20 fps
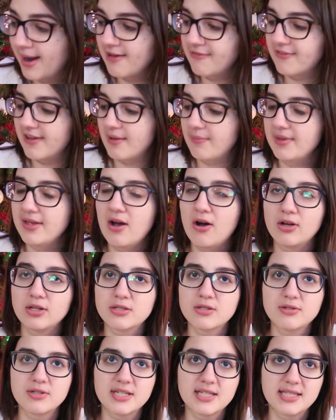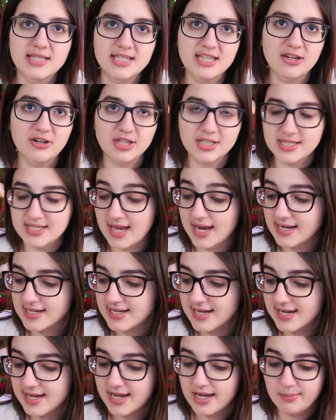My family also did Secret
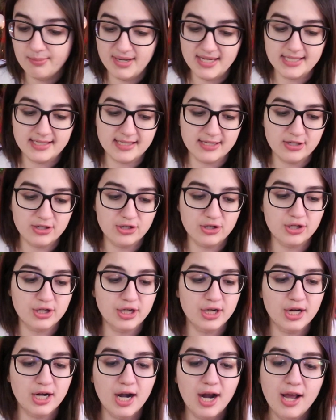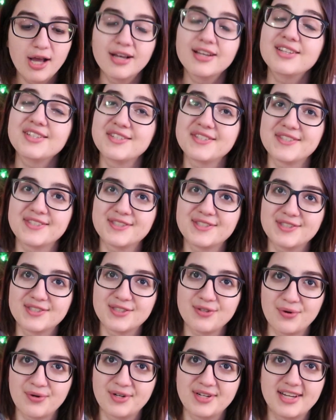Santa, and my sister
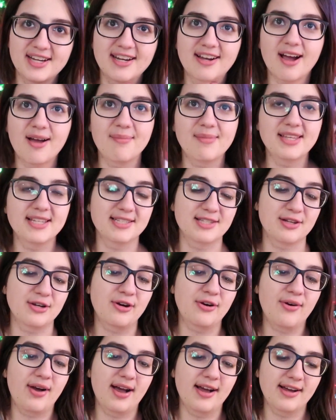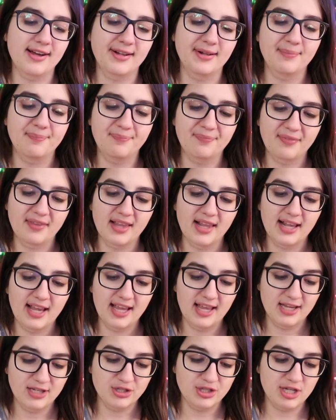Sonia got me, so
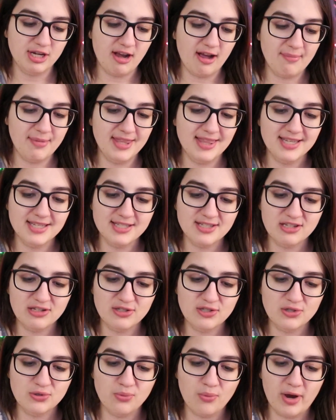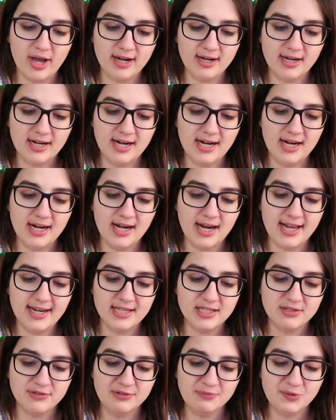she got me this sweater, and
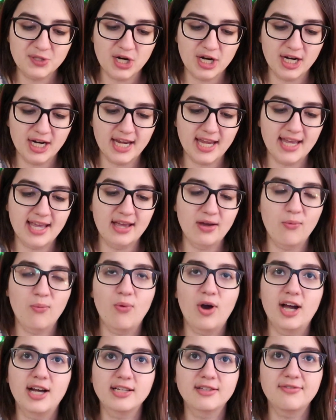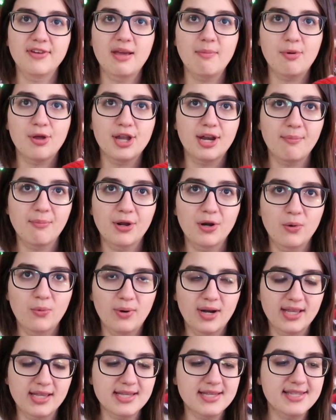it's from Target, Wild Fable, and I'm gonna
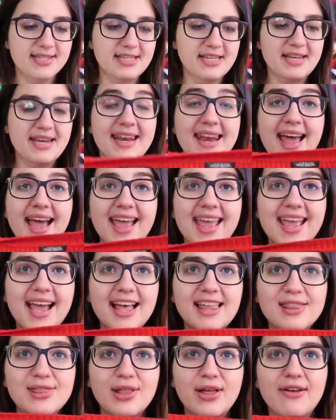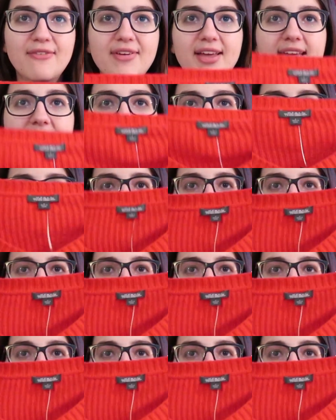wear this tonight. I love it.